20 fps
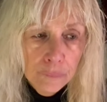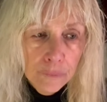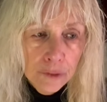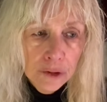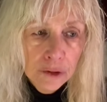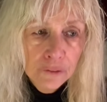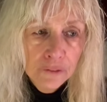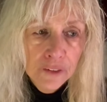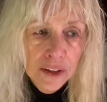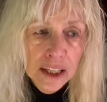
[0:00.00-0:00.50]

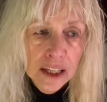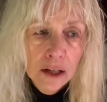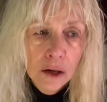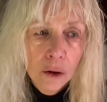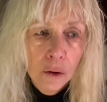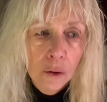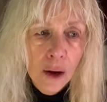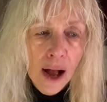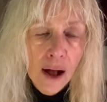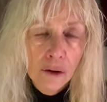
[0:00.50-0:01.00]
your
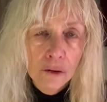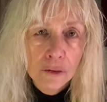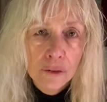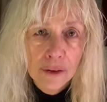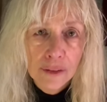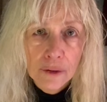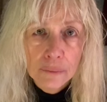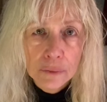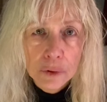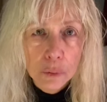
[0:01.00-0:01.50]
video
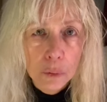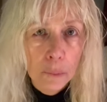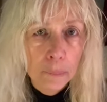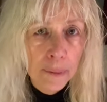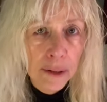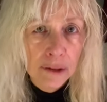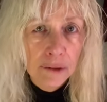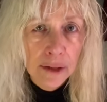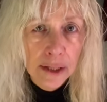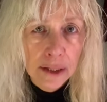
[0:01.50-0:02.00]
algorithms will
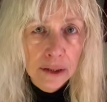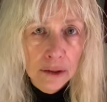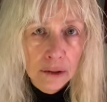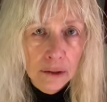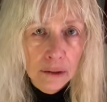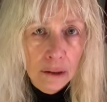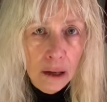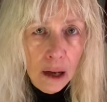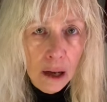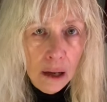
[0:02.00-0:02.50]
bury
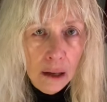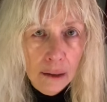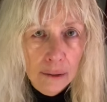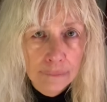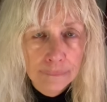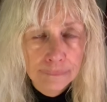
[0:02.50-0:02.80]
your uh,